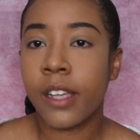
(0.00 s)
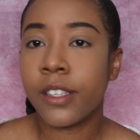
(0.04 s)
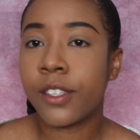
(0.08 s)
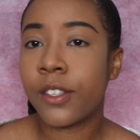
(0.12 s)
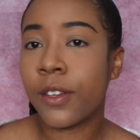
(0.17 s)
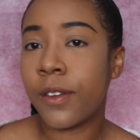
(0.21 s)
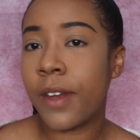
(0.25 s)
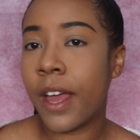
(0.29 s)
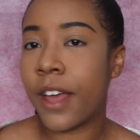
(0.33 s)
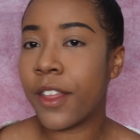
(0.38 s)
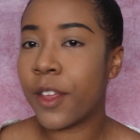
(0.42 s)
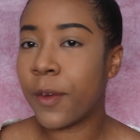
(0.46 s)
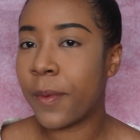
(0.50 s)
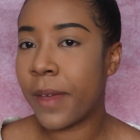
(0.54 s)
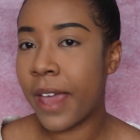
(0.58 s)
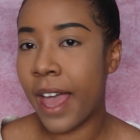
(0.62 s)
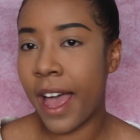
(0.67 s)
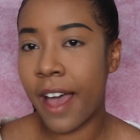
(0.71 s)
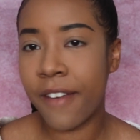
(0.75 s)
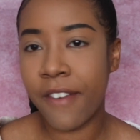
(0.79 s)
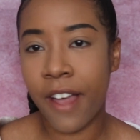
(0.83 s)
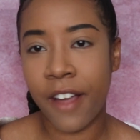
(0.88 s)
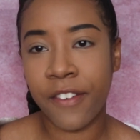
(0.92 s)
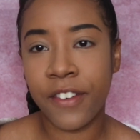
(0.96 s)
So now that we
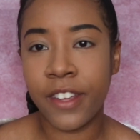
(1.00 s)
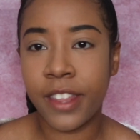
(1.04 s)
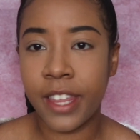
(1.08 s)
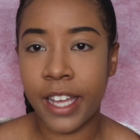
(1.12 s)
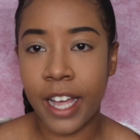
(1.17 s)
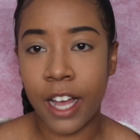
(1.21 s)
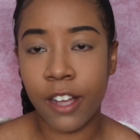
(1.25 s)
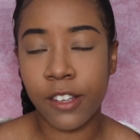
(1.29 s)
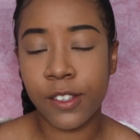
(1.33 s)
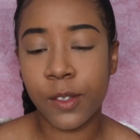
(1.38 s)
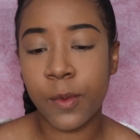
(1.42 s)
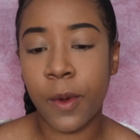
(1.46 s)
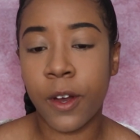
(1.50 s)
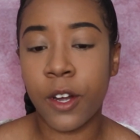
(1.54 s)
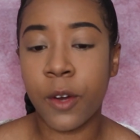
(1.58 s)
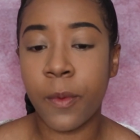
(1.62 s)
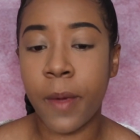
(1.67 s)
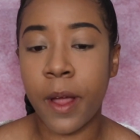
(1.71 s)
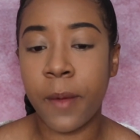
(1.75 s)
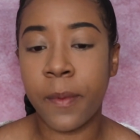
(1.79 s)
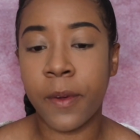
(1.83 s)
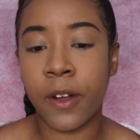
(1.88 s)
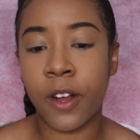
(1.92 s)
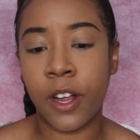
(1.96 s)
have everything else squared
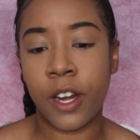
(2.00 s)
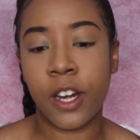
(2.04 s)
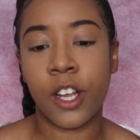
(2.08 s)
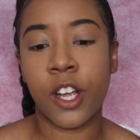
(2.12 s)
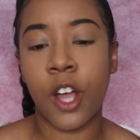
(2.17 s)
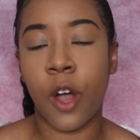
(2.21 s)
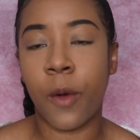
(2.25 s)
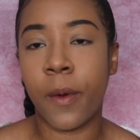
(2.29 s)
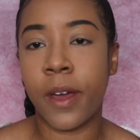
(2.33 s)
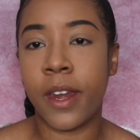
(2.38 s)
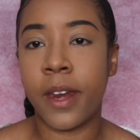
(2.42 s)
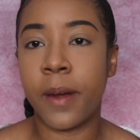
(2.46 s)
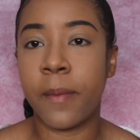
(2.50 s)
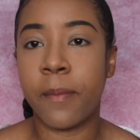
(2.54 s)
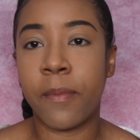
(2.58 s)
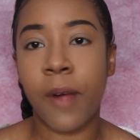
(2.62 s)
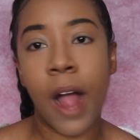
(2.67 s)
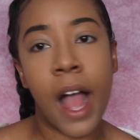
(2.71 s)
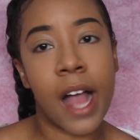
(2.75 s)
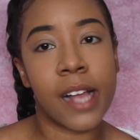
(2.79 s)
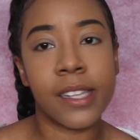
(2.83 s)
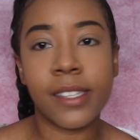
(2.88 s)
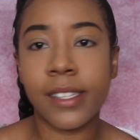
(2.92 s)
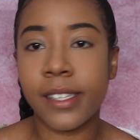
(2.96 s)
away, we're gonna go in and
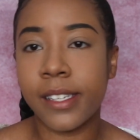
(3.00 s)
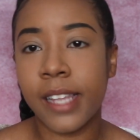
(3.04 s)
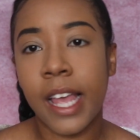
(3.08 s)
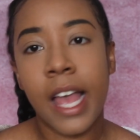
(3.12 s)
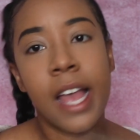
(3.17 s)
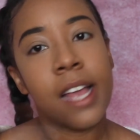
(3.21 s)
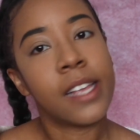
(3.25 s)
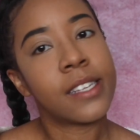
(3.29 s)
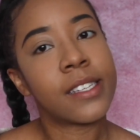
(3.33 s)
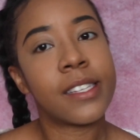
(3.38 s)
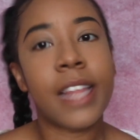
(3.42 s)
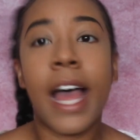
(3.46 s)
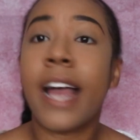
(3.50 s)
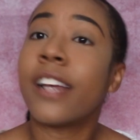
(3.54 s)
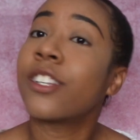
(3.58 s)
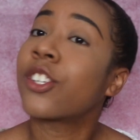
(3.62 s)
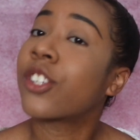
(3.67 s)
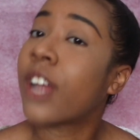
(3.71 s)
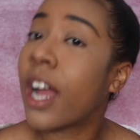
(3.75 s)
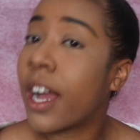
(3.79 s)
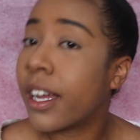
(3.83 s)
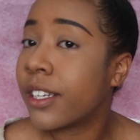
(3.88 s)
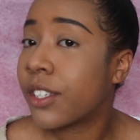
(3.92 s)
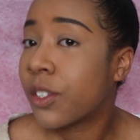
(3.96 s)
bronze
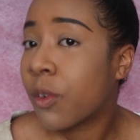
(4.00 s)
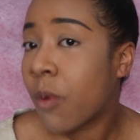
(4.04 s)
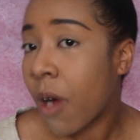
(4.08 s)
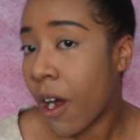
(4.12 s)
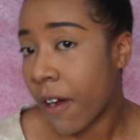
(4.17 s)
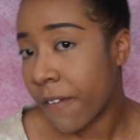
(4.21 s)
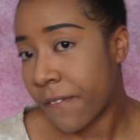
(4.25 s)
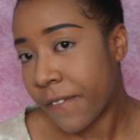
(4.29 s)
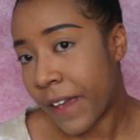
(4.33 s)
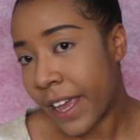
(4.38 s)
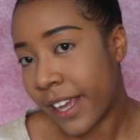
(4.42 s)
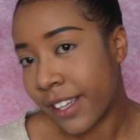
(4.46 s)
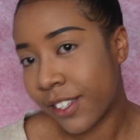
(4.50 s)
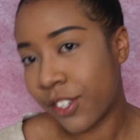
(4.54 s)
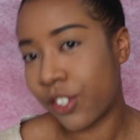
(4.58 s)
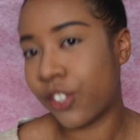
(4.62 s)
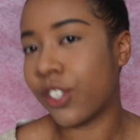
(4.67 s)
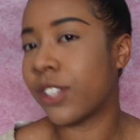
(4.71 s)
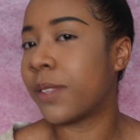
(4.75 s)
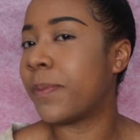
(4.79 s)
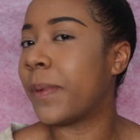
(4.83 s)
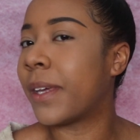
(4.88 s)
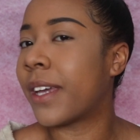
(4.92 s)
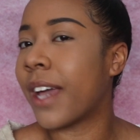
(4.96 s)
/ contour our face,
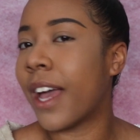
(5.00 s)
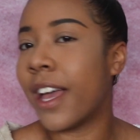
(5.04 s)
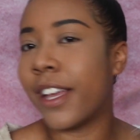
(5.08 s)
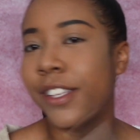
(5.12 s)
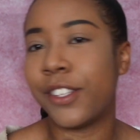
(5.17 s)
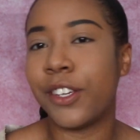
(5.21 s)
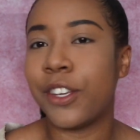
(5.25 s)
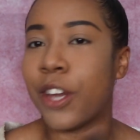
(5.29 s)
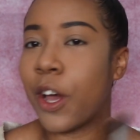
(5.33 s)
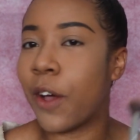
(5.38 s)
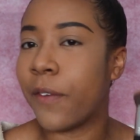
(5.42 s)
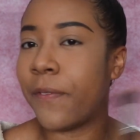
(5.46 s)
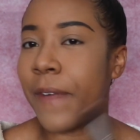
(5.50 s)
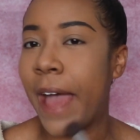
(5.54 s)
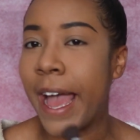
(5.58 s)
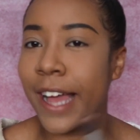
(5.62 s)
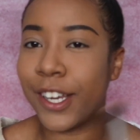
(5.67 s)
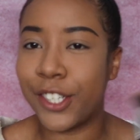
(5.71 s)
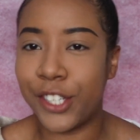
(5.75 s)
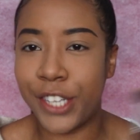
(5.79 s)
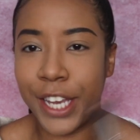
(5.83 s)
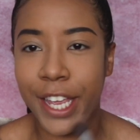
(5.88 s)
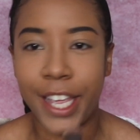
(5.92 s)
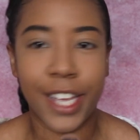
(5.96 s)
just because, you know,
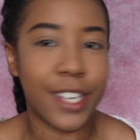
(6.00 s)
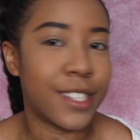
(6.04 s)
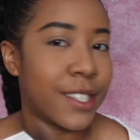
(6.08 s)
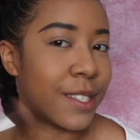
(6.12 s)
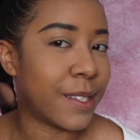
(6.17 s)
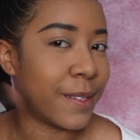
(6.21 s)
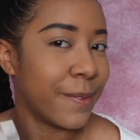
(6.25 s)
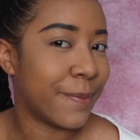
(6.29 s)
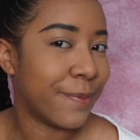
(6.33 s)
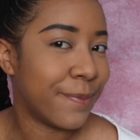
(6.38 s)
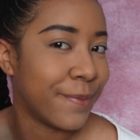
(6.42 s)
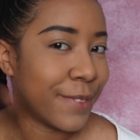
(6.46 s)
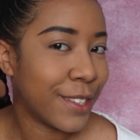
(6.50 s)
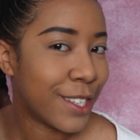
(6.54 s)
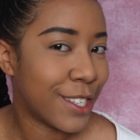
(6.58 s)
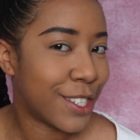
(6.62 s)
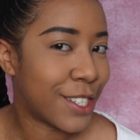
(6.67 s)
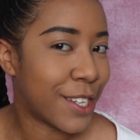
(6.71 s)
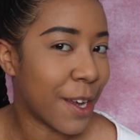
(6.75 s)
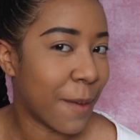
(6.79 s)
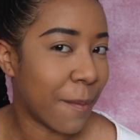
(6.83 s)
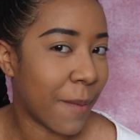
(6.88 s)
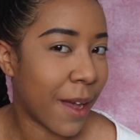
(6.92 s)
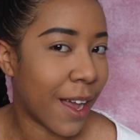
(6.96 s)
fat cheeks,
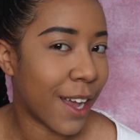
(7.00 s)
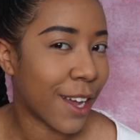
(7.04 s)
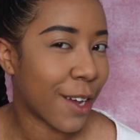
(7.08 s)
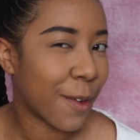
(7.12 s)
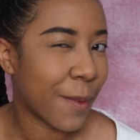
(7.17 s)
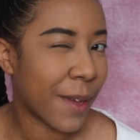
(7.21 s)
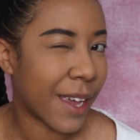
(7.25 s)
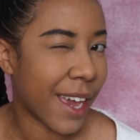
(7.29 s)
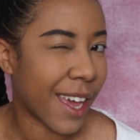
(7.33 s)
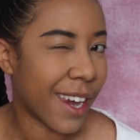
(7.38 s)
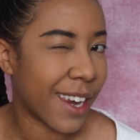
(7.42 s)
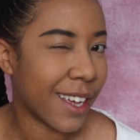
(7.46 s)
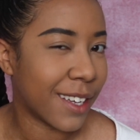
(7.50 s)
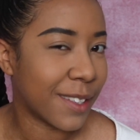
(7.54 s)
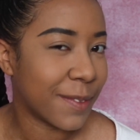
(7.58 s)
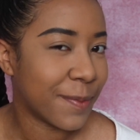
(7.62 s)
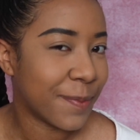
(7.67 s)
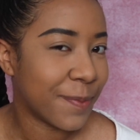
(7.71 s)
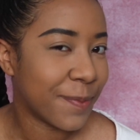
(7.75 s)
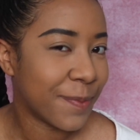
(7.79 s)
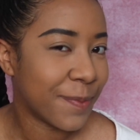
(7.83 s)
chipmunk, we gotta